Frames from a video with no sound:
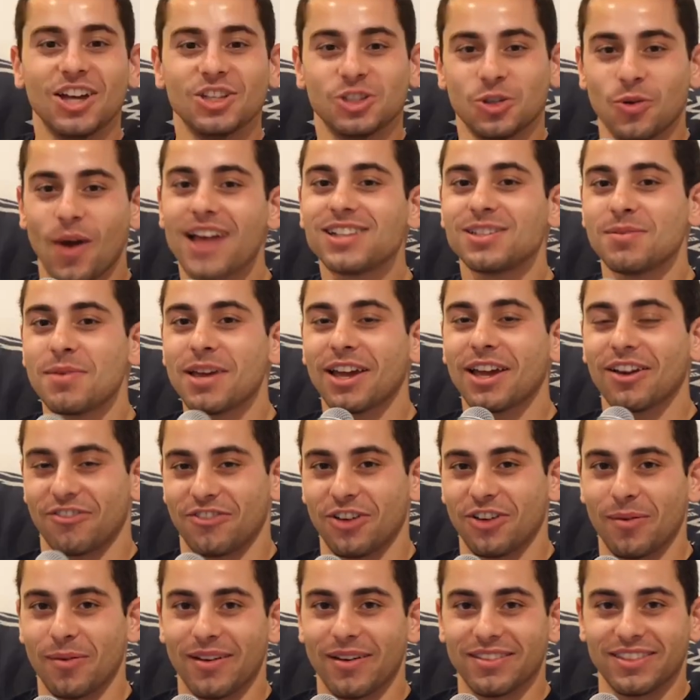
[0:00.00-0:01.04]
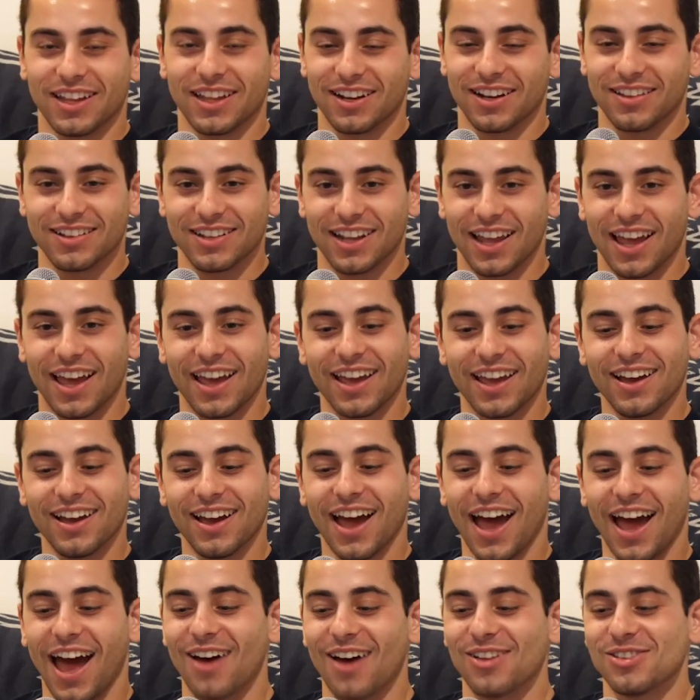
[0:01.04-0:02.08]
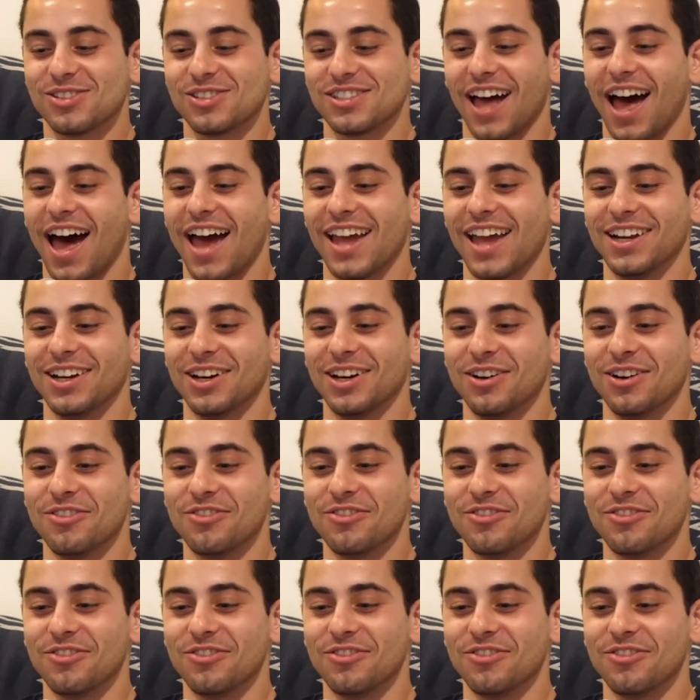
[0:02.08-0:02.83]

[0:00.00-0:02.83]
you have to make a film at the end of the day outside yeah.